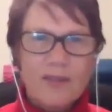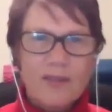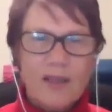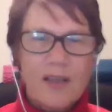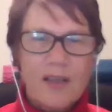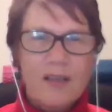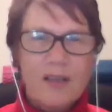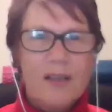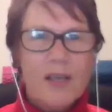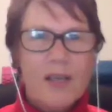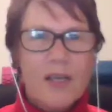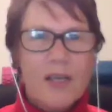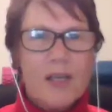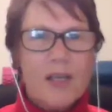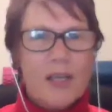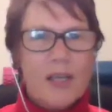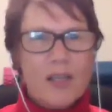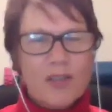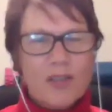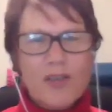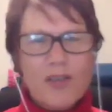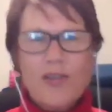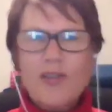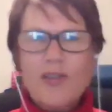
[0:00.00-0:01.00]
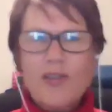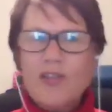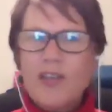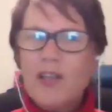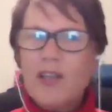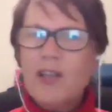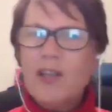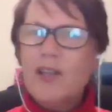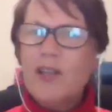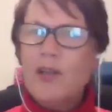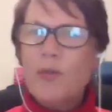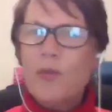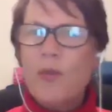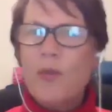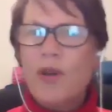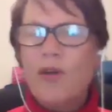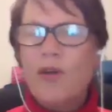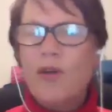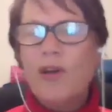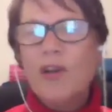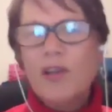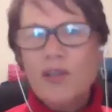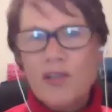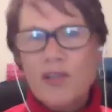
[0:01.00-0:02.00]
And it's interesting in the
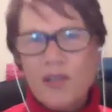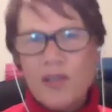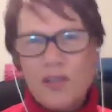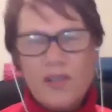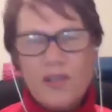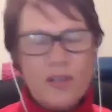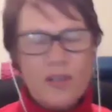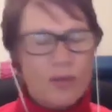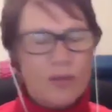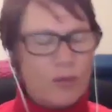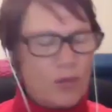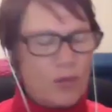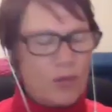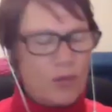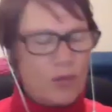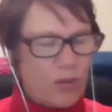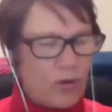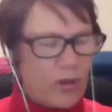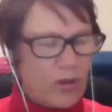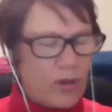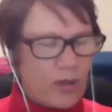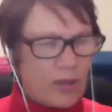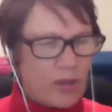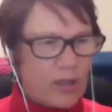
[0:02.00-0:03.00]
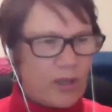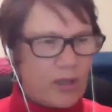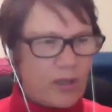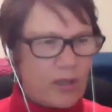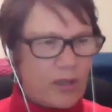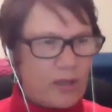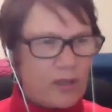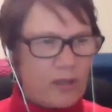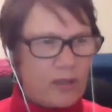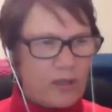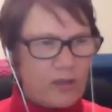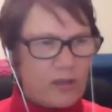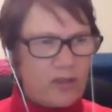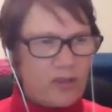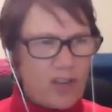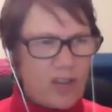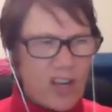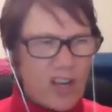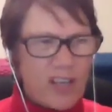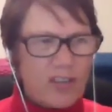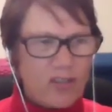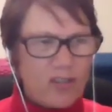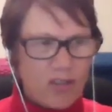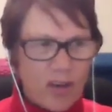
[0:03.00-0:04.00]
American system, or
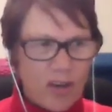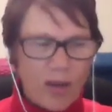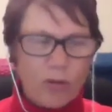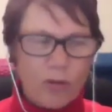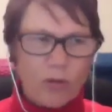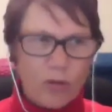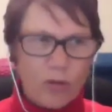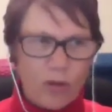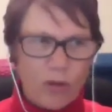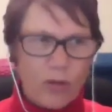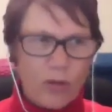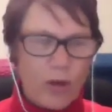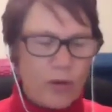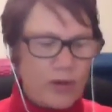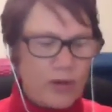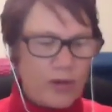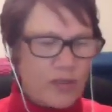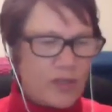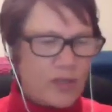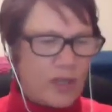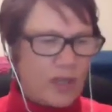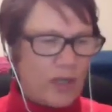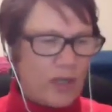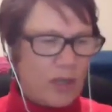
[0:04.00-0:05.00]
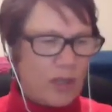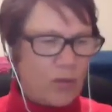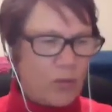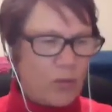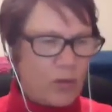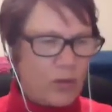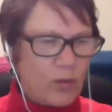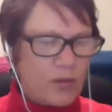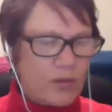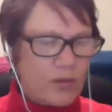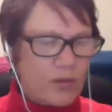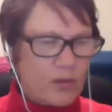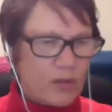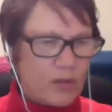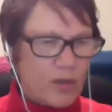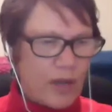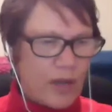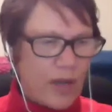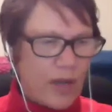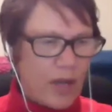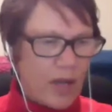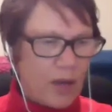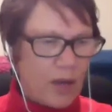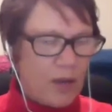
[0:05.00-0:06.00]
in general, although it's getting worse
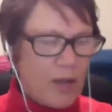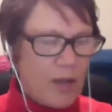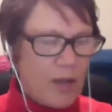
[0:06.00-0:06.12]
now,